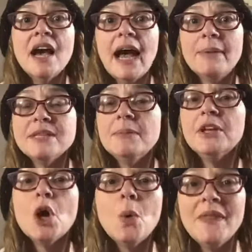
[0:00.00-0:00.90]
I was able to
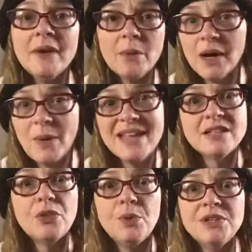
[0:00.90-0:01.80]
go in there right away as
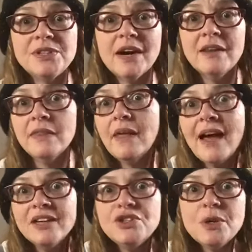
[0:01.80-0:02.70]
a three star, and the
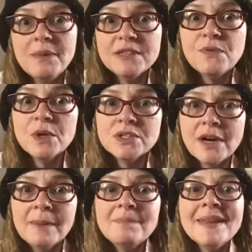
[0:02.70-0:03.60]
highest you can be is four star.